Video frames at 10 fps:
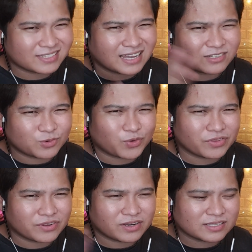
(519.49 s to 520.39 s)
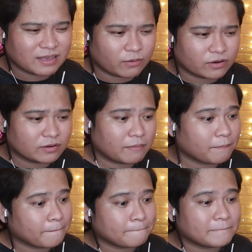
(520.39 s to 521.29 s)
Is that northern, southern?
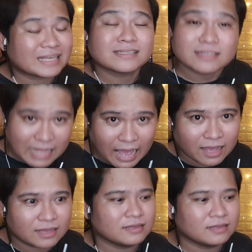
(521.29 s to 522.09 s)
Basta.